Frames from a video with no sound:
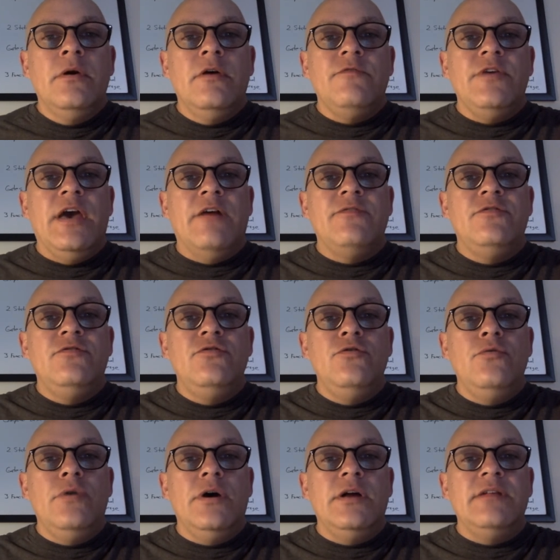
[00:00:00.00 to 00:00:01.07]
If you have
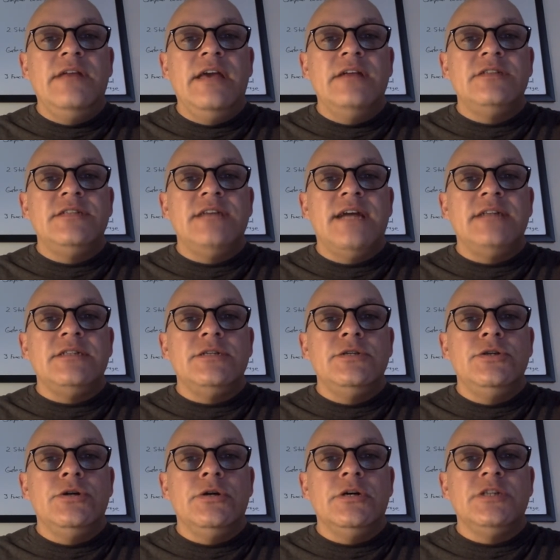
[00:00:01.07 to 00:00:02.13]
2 data sets in
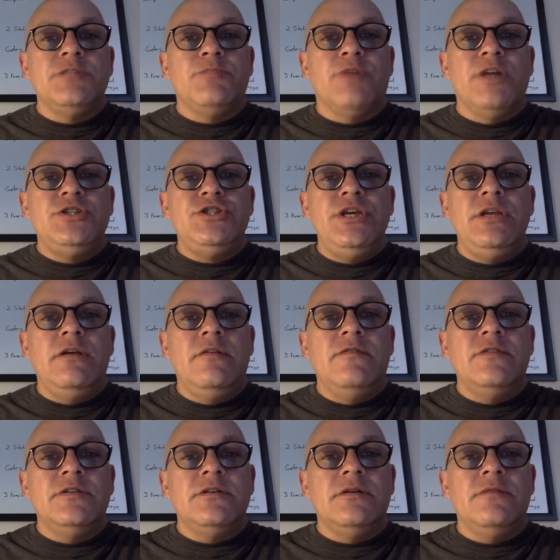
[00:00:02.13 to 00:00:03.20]
your spreadsheet
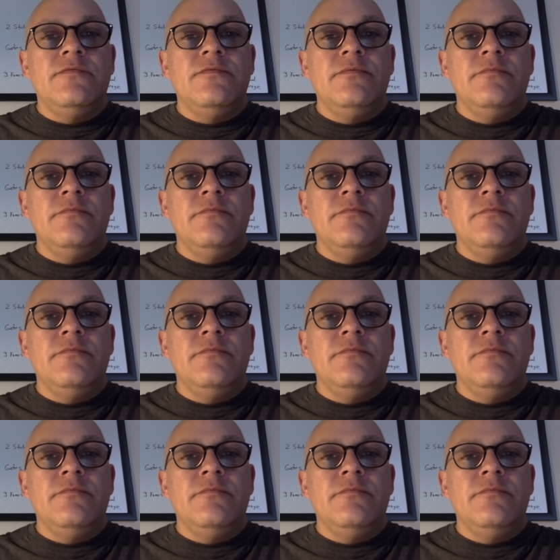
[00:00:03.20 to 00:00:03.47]
of